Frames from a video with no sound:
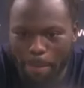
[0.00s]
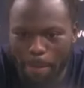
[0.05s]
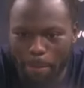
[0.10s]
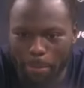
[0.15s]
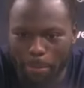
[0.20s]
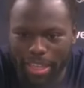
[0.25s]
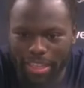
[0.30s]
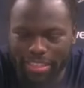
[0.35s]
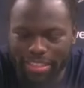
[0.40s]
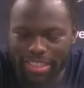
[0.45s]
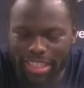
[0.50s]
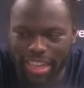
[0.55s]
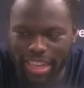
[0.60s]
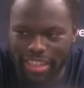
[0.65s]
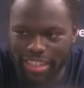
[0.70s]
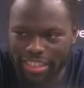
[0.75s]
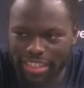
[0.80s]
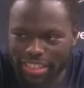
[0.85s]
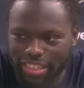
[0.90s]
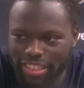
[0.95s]
Me,
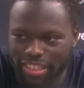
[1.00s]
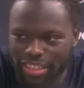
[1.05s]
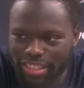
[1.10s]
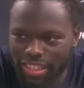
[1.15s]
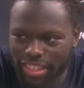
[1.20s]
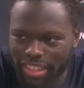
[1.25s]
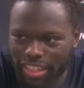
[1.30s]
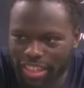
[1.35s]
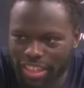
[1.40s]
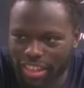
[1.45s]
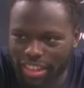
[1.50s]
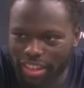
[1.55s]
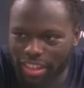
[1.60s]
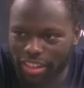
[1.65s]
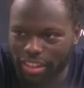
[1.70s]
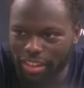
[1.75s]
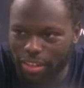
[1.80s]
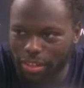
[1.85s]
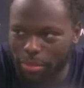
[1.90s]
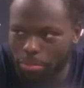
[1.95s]
Titus,
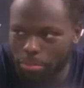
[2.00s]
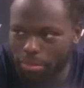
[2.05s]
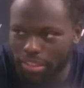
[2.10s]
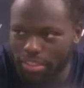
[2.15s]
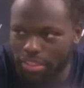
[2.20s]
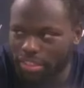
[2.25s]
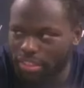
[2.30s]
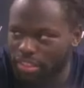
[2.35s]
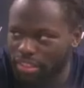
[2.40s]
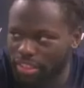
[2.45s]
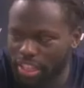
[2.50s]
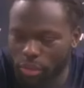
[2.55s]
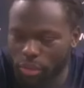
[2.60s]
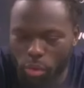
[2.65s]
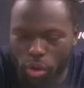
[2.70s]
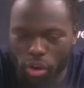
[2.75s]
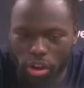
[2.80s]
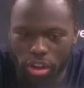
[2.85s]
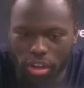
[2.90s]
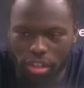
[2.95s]

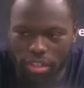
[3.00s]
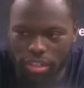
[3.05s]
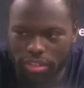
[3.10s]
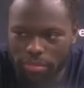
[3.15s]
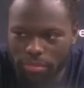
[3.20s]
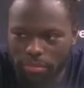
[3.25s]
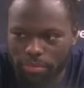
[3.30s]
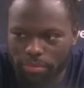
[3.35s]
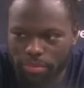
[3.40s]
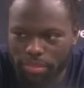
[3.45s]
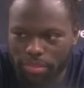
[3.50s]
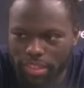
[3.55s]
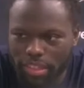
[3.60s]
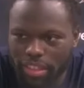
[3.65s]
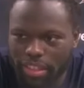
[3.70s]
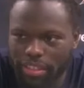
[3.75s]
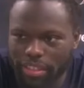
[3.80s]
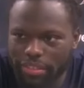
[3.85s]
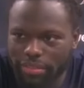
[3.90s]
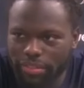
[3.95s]
D-Walk,
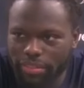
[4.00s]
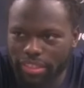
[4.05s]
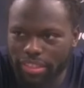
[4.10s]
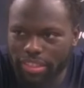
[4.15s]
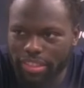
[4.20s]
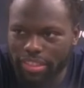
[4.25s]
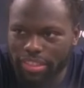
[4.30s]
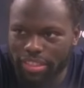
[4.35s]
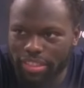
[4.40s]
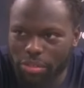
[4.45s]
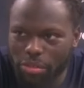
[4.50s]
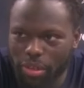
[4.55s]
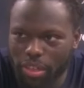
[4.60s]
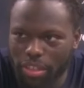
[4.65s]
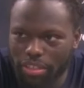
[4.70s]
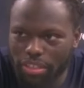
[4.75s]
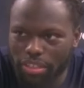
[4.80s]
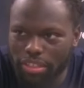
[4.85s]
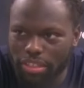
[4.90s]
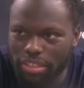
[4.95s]
and who
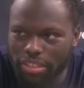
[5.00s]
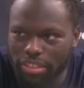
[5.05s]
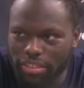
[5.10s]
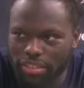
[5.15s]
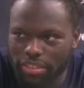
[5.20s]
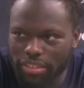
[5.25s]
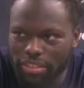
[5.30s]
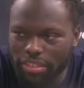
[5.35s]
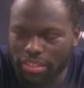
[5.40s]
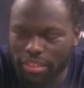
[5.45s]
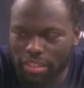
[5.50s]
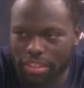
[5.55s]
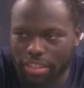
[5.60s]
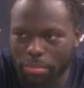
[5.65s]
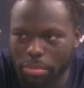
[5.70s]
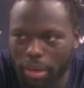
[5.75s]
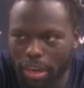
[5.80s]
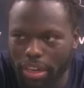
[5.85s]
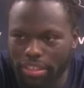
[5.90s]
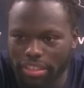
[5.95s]
else is it?
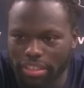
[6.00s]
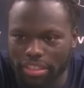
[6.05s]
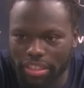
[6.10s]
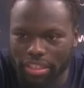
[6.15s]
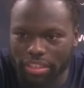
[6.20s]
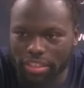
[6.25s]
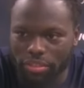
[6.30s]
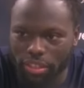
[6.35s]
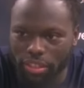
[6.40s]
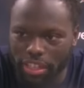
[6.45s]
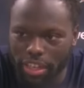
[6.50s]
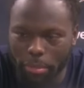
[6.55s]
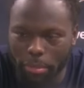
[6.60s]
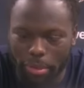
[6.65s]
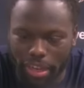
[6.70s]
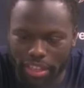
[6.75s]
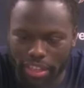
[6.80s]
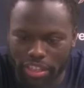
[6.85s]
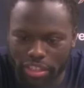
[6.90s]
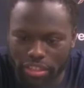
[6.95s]
It's probably just us three.
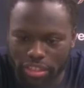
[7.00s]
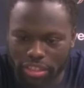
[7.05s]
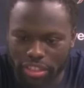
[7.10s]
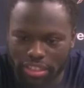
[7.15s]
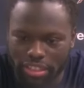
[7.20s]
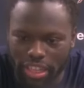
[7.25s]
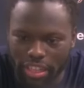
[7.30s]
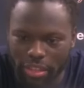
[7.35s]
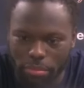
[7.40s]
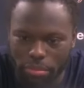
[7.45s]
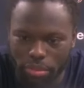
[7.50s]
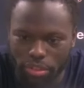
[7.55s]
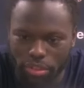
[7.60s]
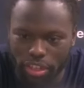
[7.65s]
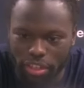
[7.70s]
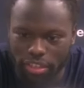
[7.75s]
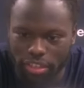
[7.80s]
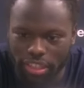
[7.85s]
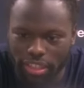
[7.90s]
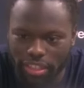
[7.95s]
Everybody else, it take them too
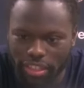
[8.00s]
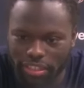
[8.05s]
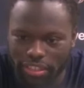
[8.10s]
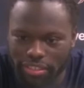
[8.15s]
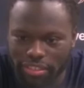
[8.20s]
long to hit it.